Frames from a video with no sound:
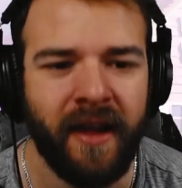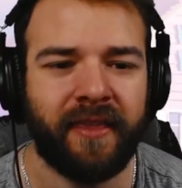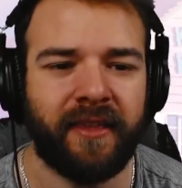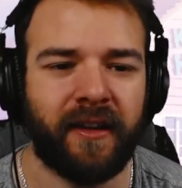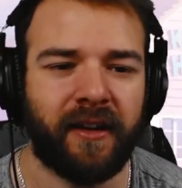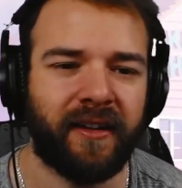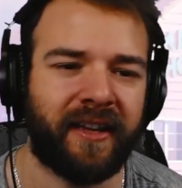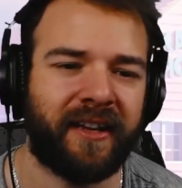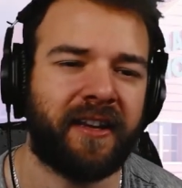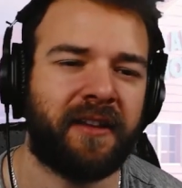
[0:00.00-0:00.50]

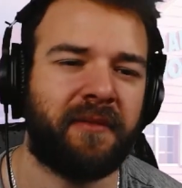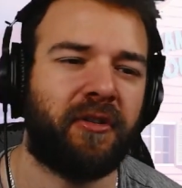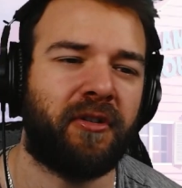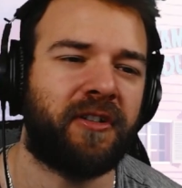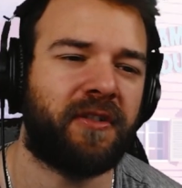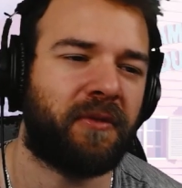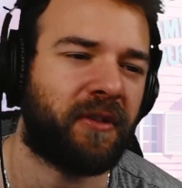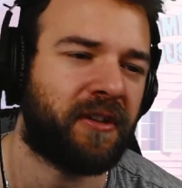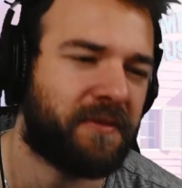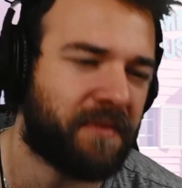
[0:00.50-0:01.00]
They're leaning more
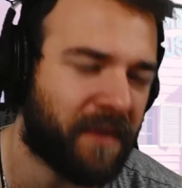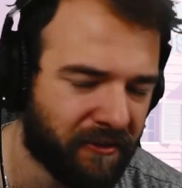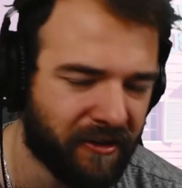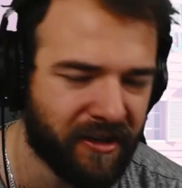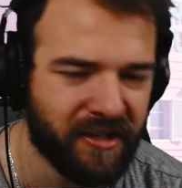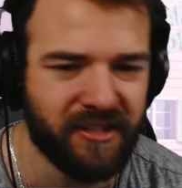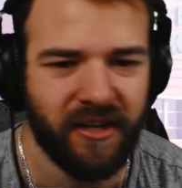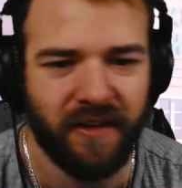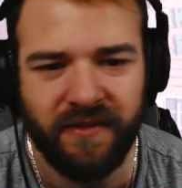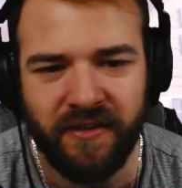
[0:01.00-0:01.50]
towards
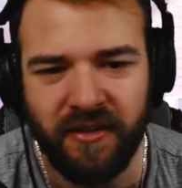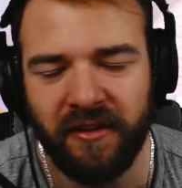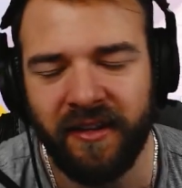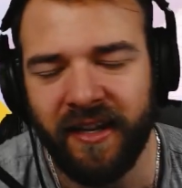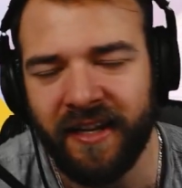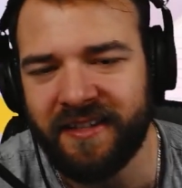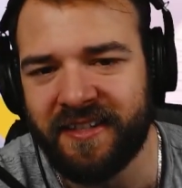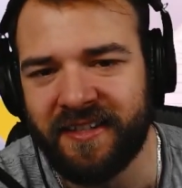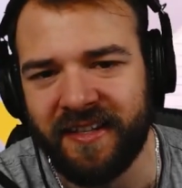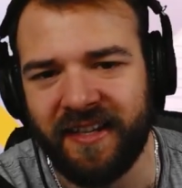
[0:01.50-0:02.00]
mid-range stuff, so
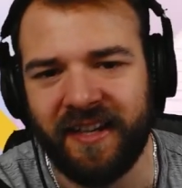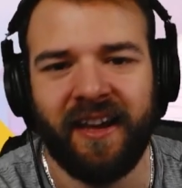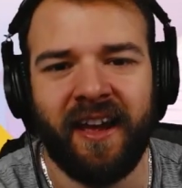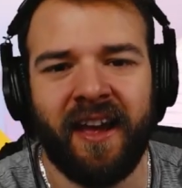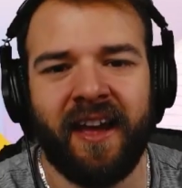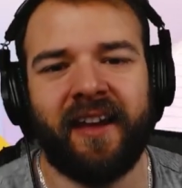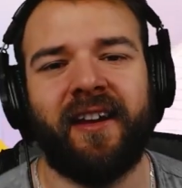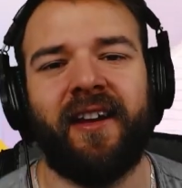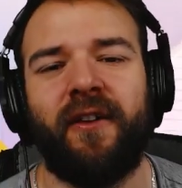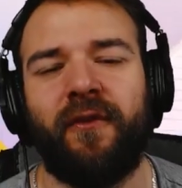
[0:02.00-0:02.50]
let's see
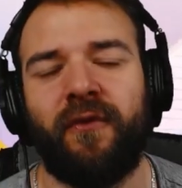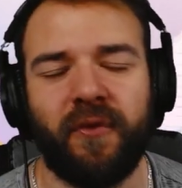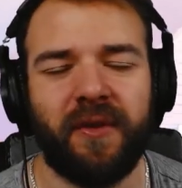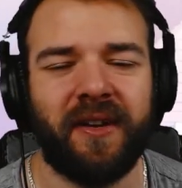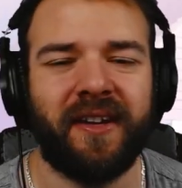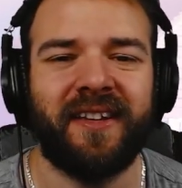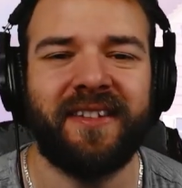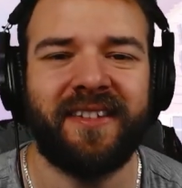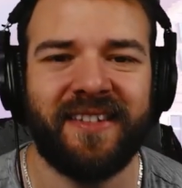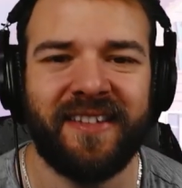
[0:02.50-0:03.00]
if
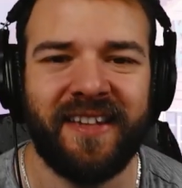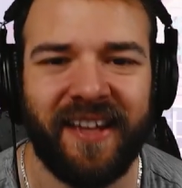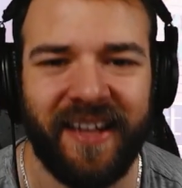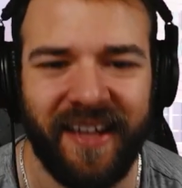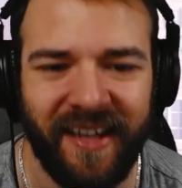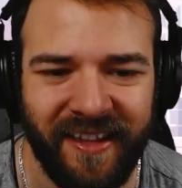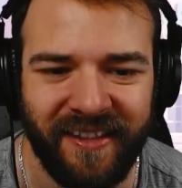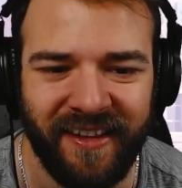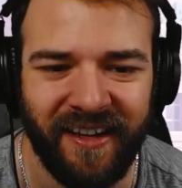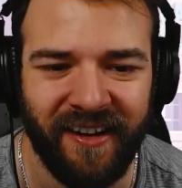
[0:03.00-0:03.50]
we can
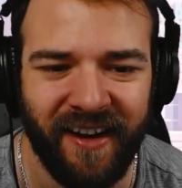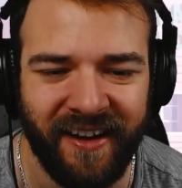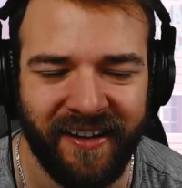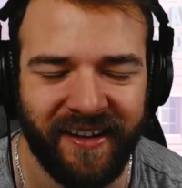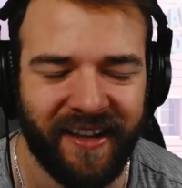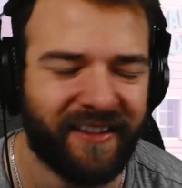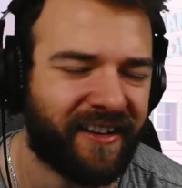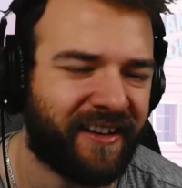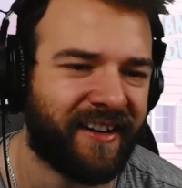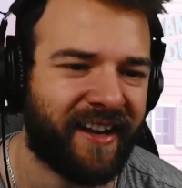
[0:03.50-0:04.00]
sneak in there and get there.